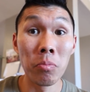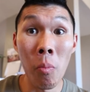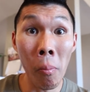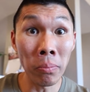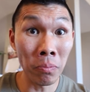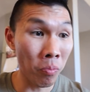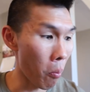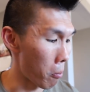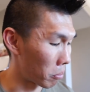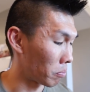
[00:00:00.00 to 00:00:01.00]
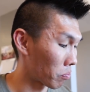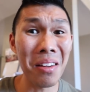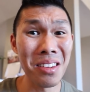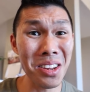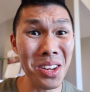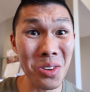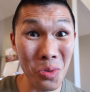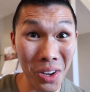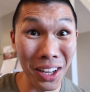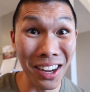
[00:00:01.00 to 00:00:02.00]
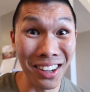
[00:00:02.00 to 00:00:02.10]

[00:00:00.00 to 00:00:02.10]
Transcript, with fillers: Mmm. This is really